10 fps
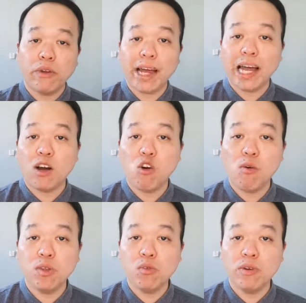Alright, I
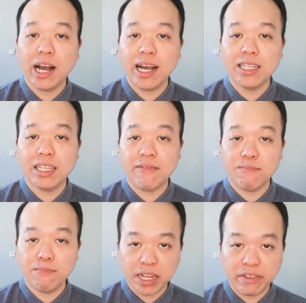hope you guys
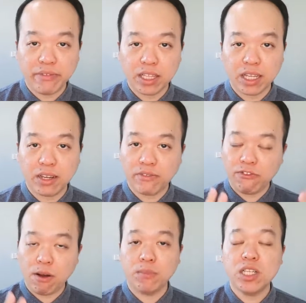have benefited
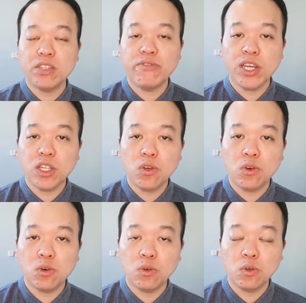from this
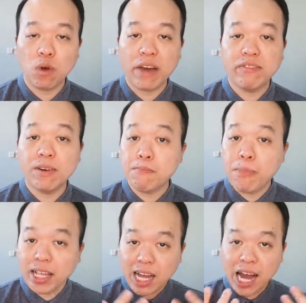video to have a
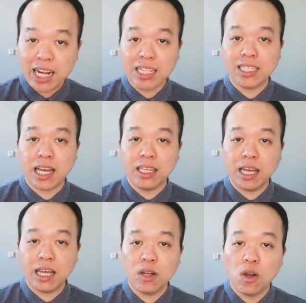better
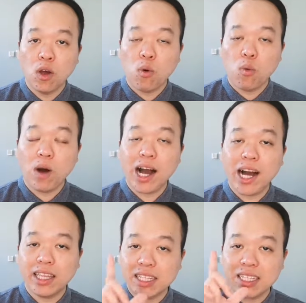understanding
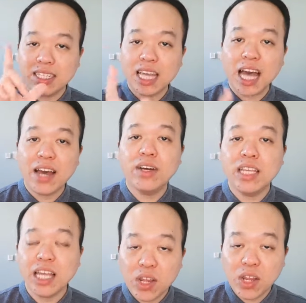what are the
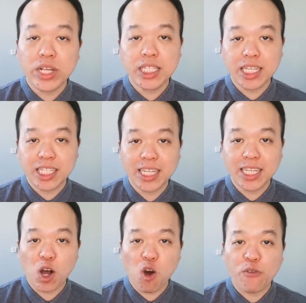7
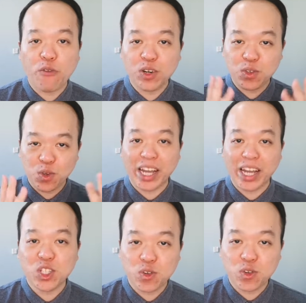irresistible offers you
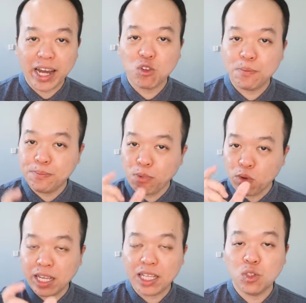can try to
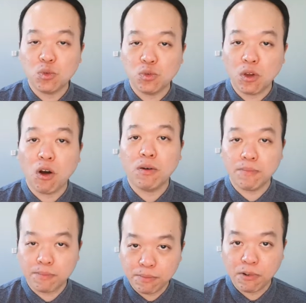put it into
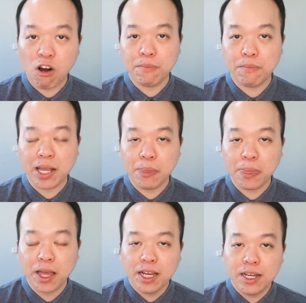your copy
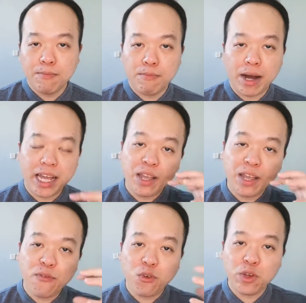by
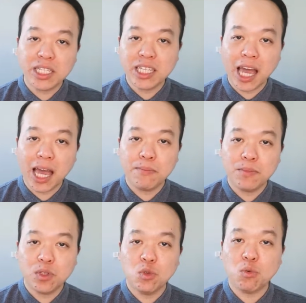influence
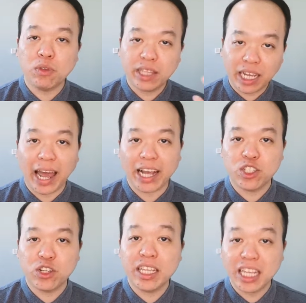them to take the
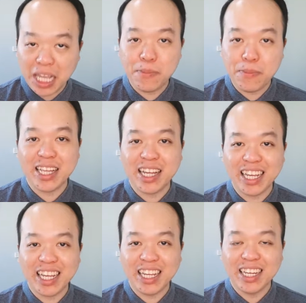action
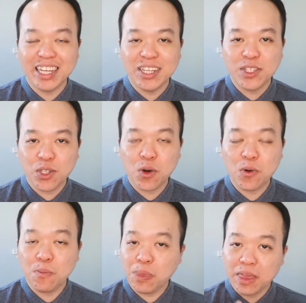immediately.
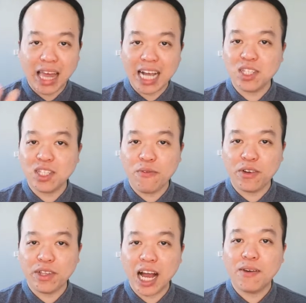So that's
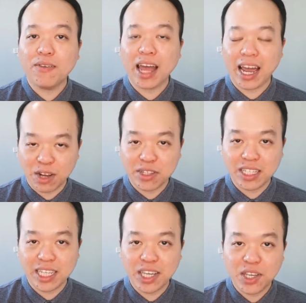all for now, and
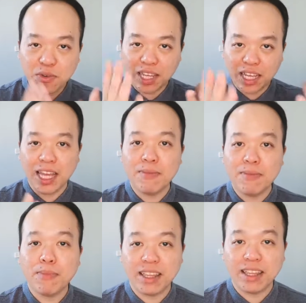I'll see you
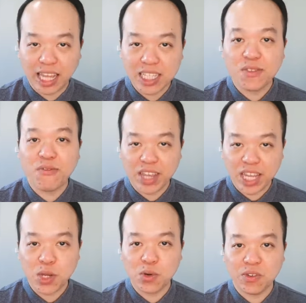in my next
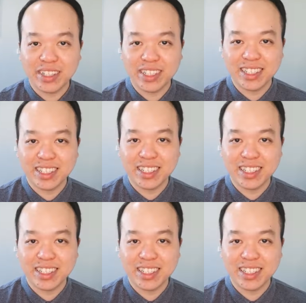video.